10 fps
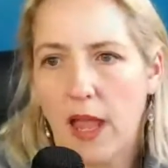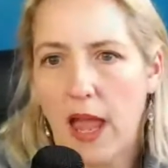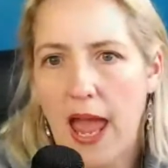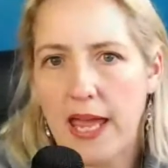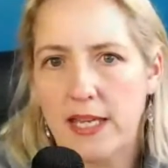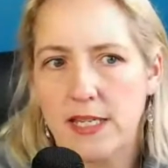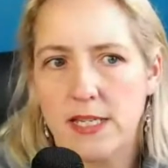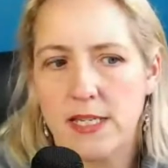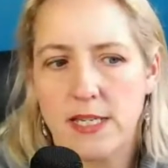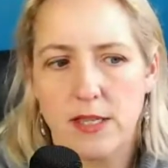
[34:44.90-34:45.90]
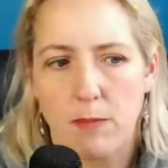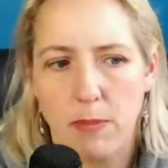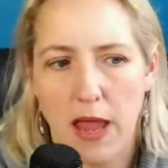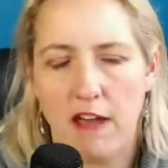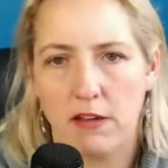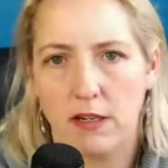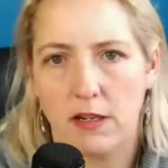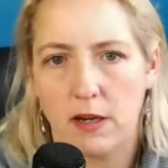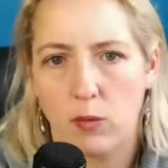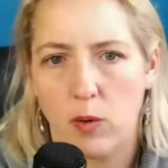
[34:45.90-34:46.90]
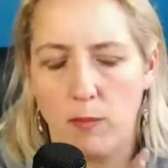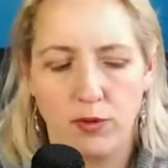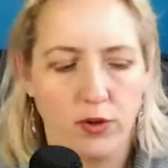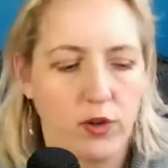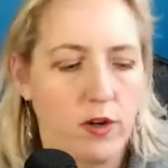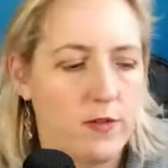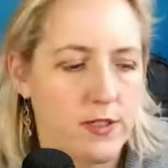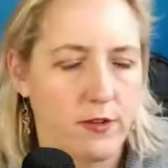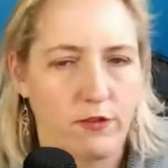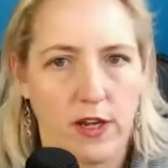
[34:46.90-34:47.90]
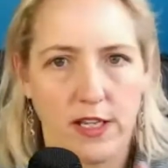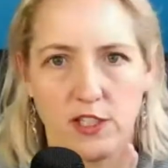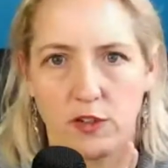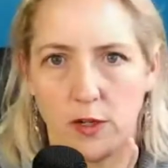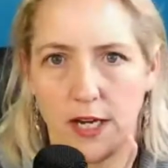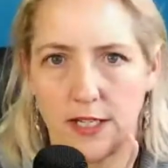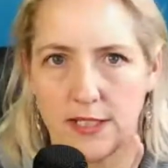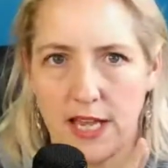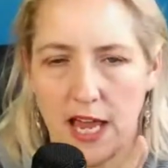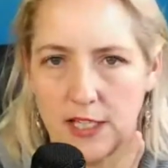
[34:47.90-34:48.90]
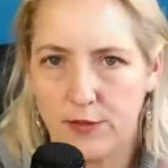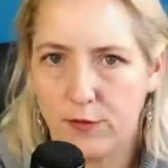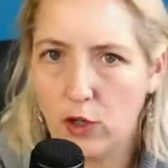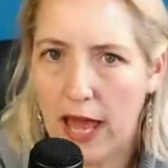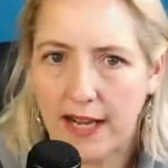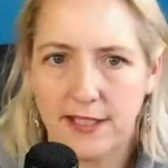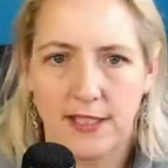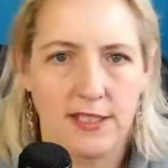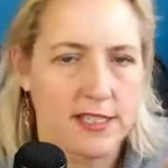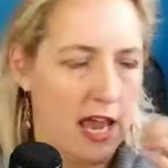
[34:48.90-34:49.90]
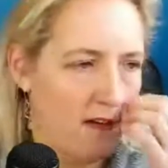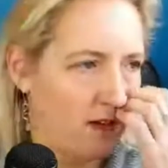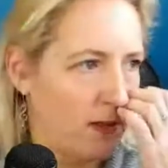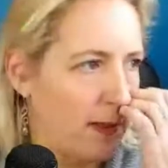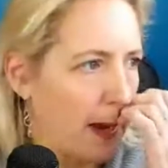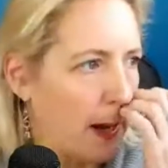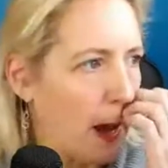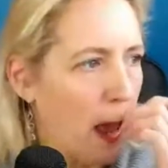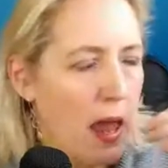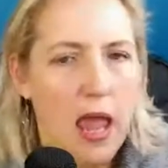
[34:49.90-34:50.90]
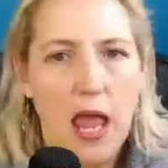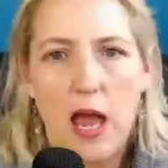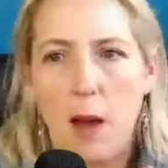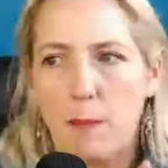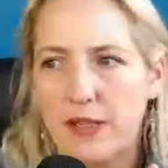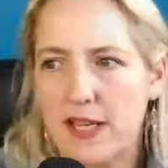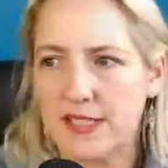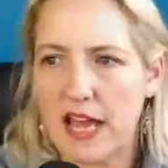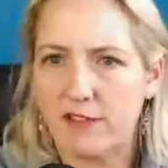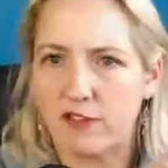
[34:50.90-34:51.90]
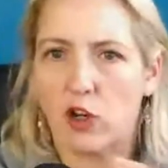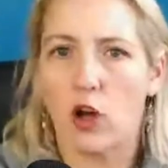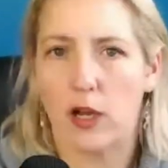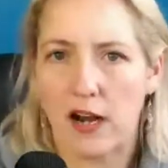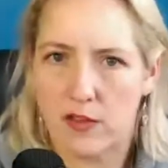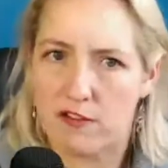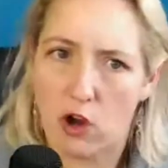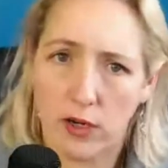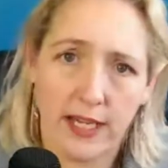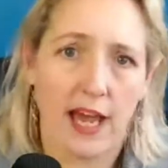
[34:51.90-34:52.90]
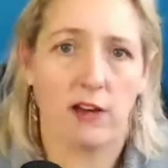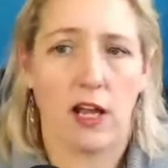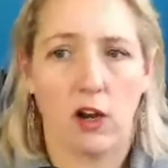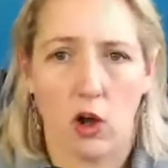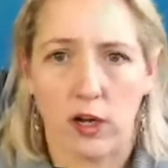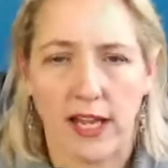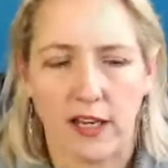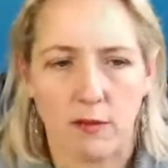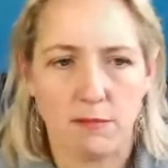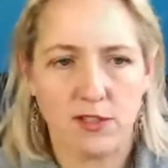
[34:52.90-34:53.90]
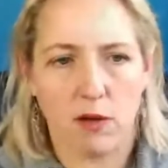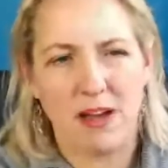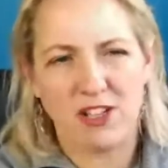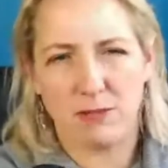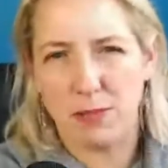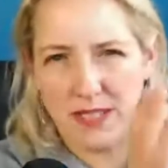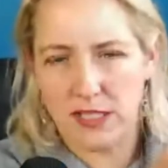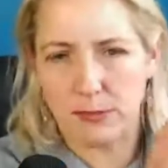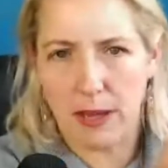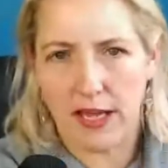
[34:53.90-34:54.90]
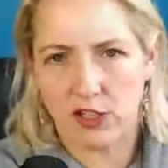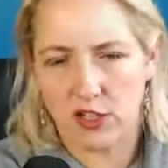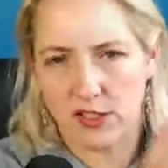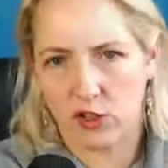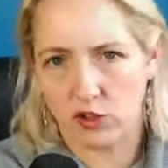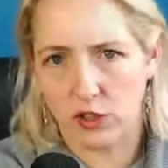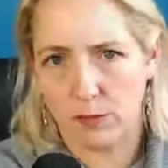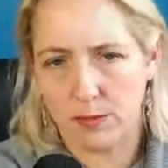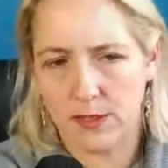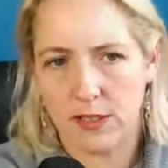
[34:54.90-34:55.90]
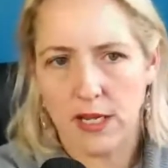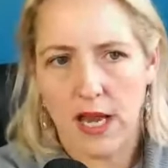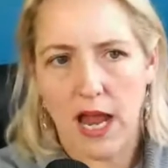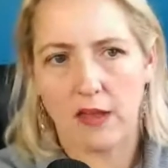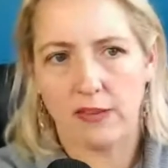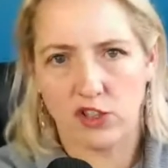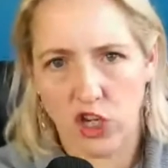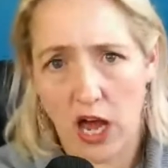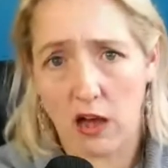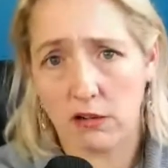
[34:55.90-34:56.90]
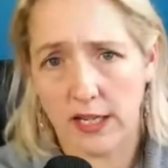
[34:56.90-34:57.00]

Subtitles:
and the parent approves the friend's request, has full access to everything, but doesn't have to log out of their own account and log in. And so imagine business pages and groups and then child